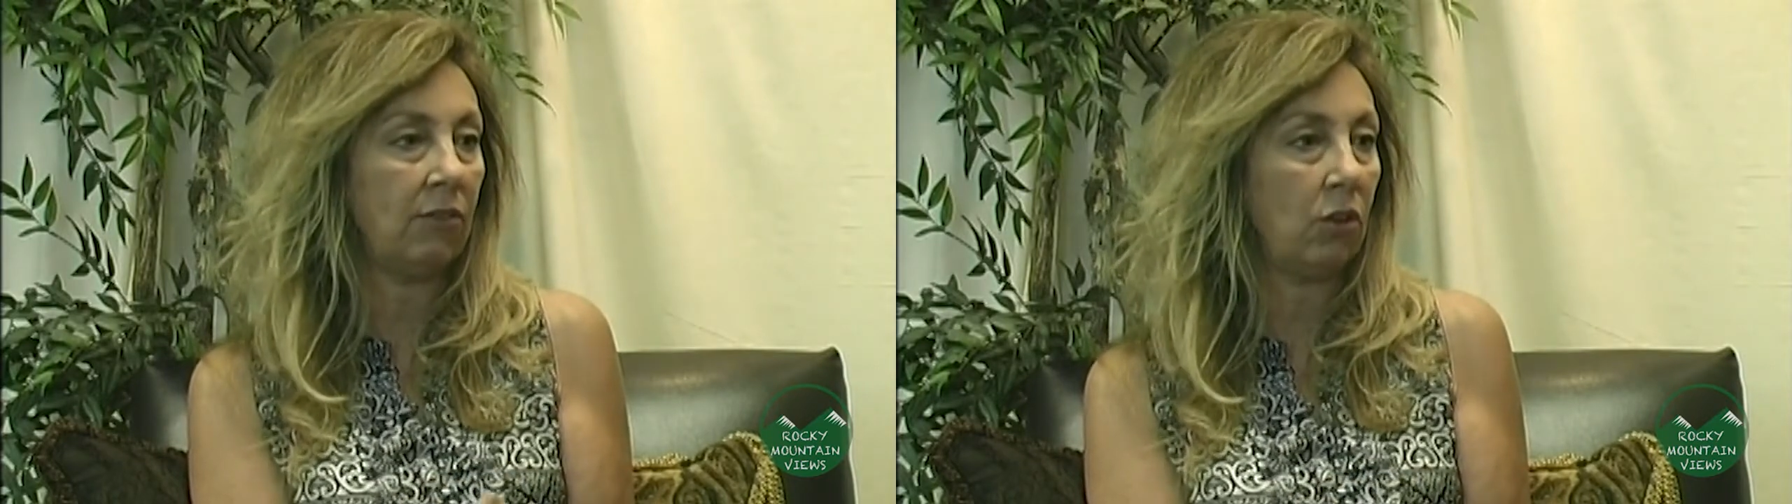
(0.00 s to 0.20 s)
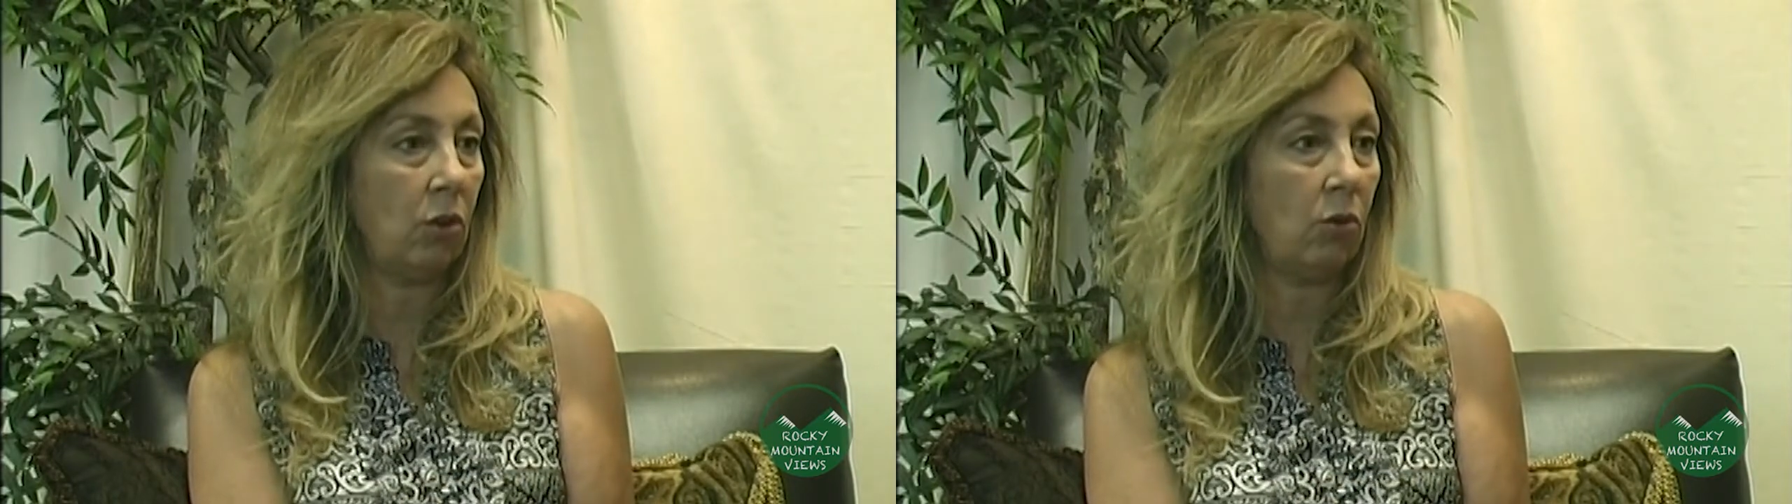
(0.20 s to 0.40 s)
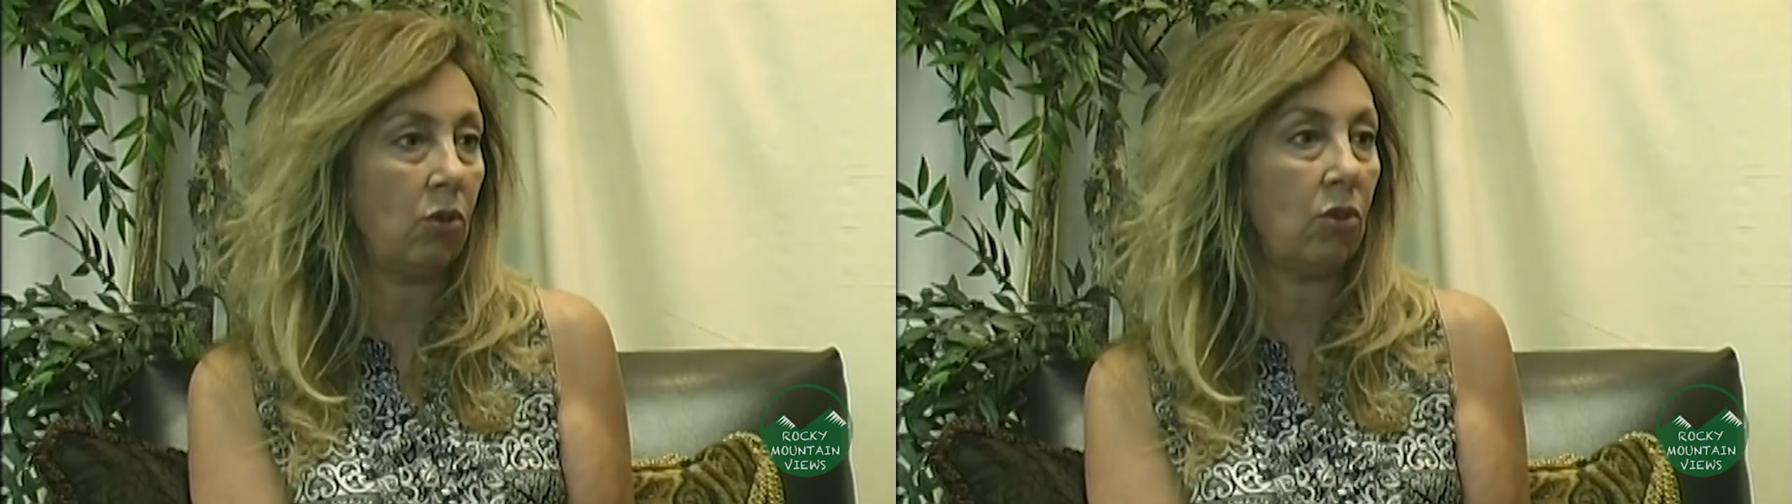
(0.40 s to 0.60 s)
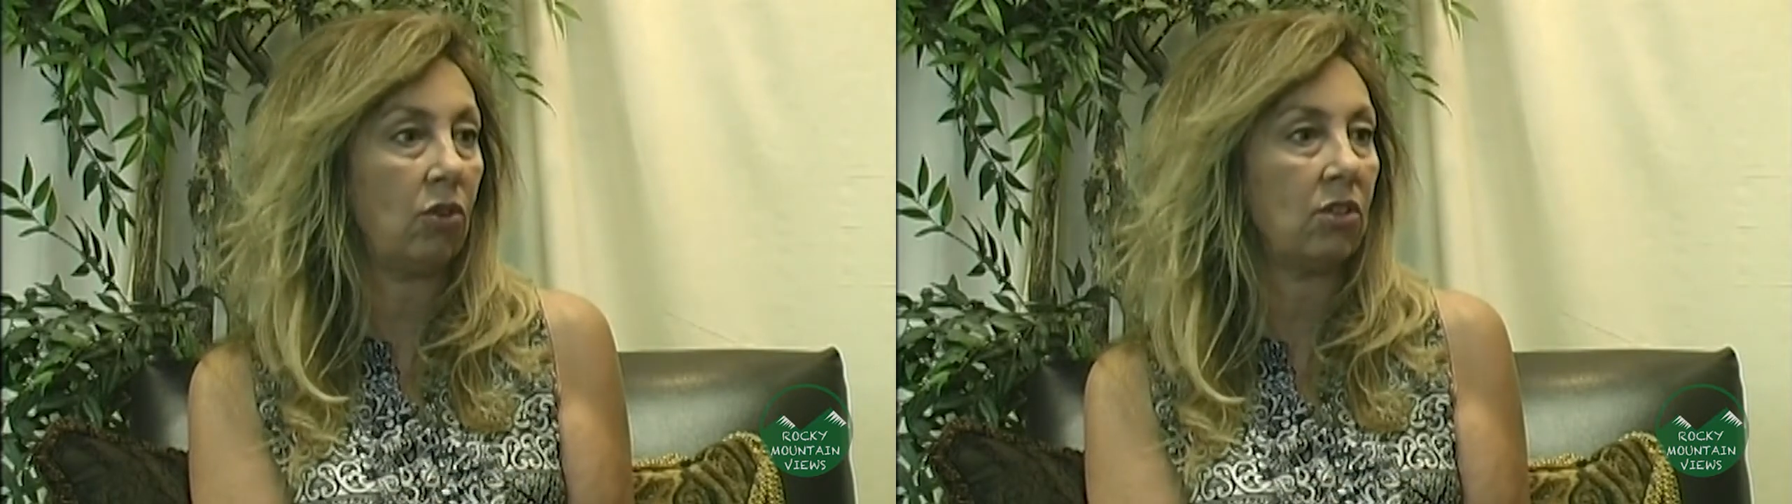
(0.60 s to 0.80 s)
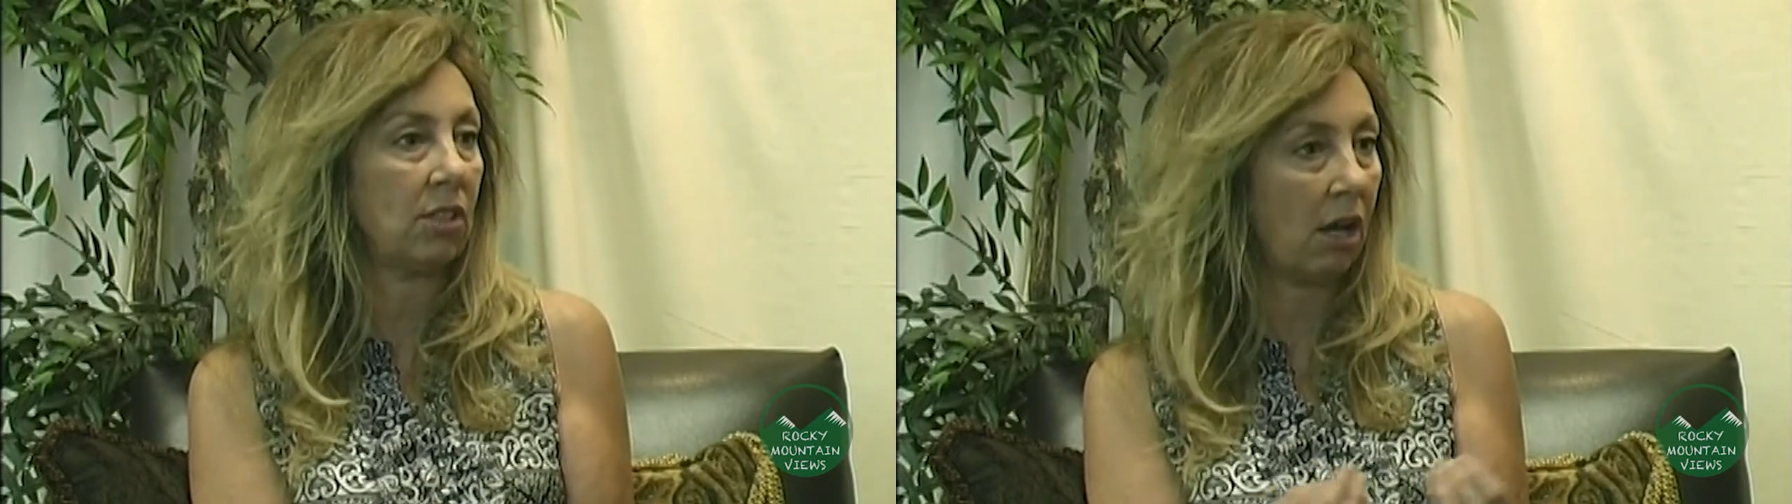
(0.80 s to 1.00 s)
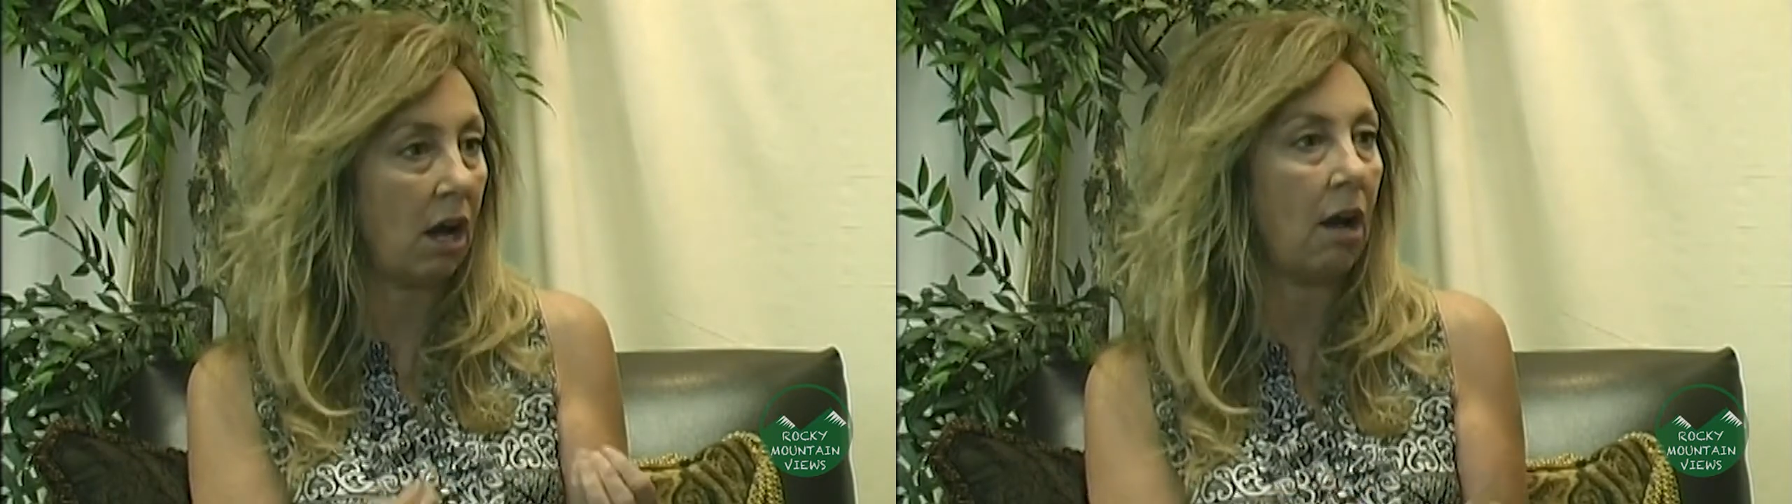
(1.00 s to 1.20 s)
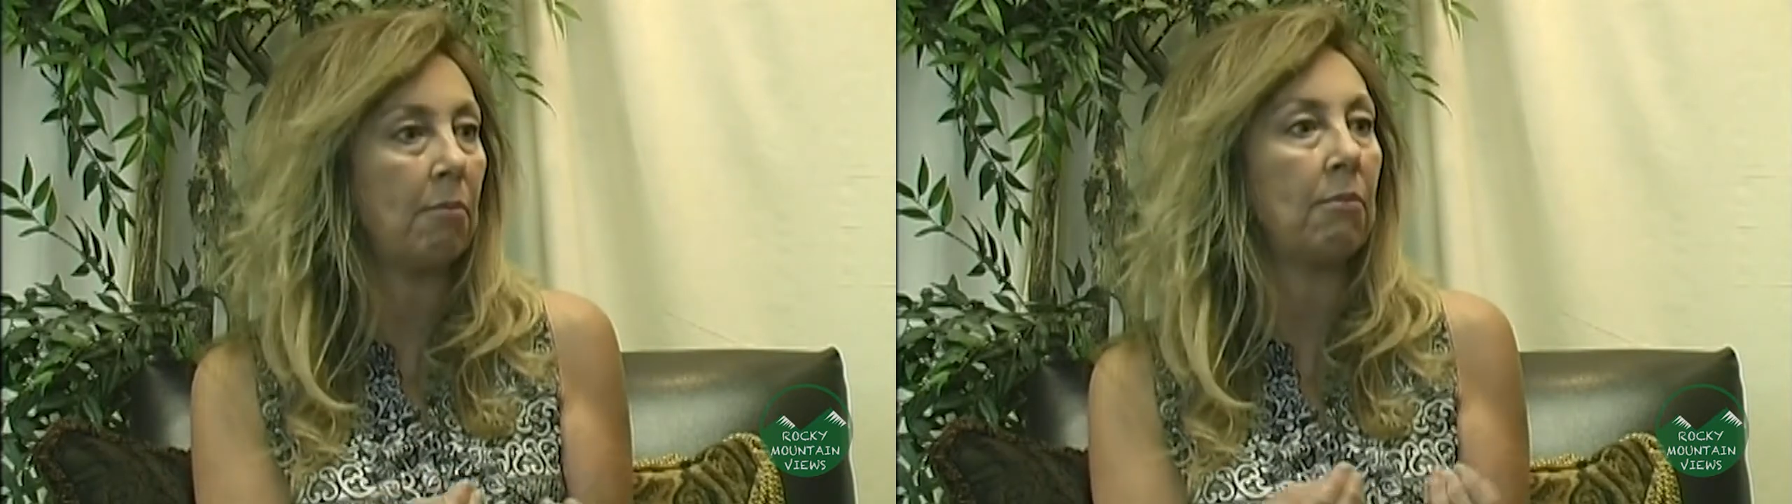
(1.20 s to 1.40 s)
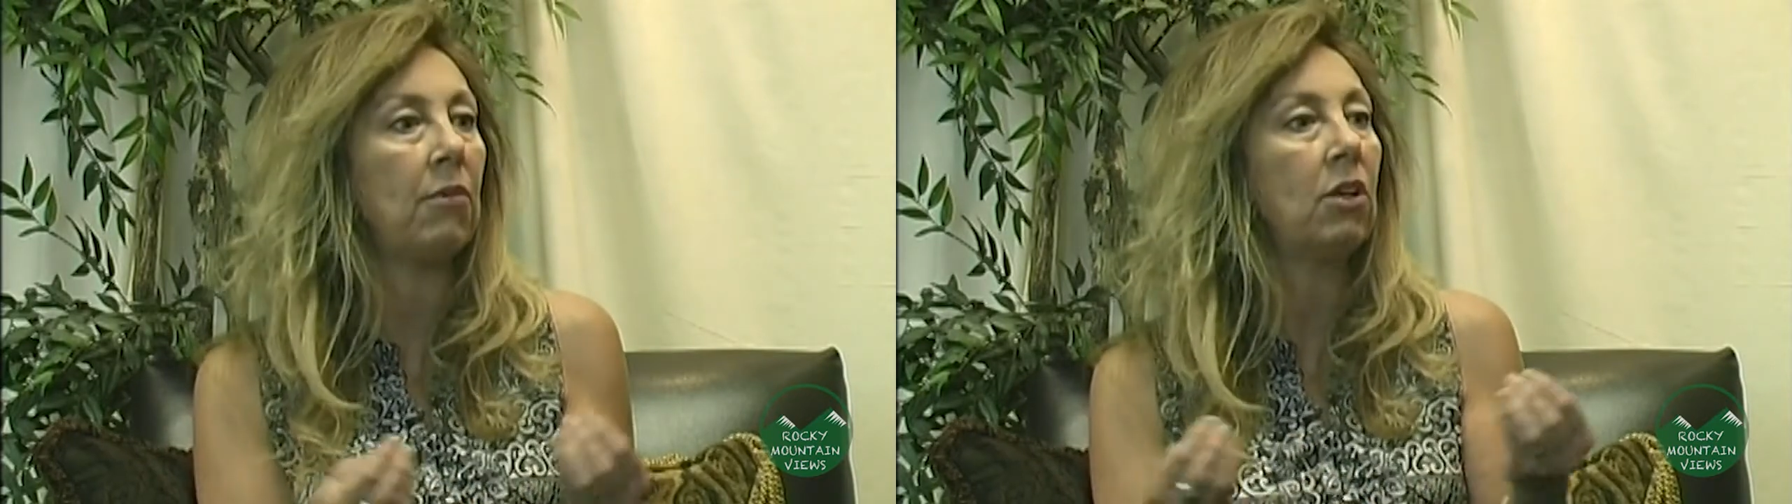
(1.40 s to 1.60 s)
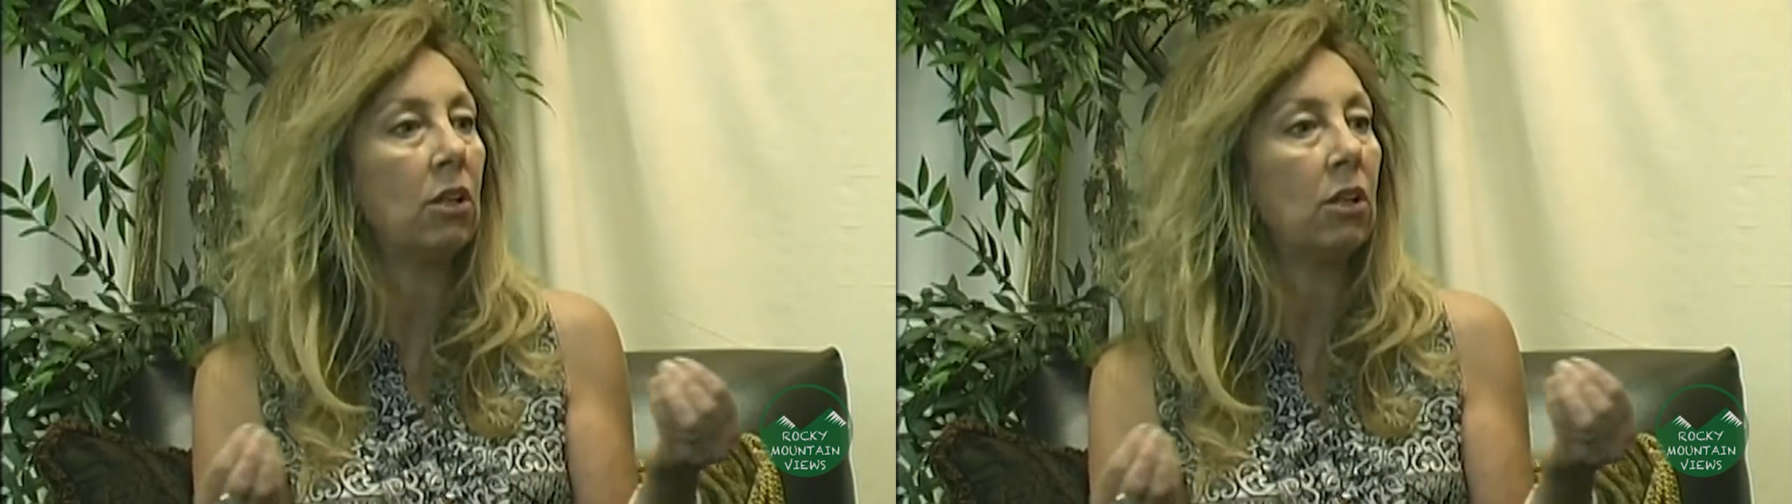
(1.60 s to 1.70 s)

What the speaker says: youth to come,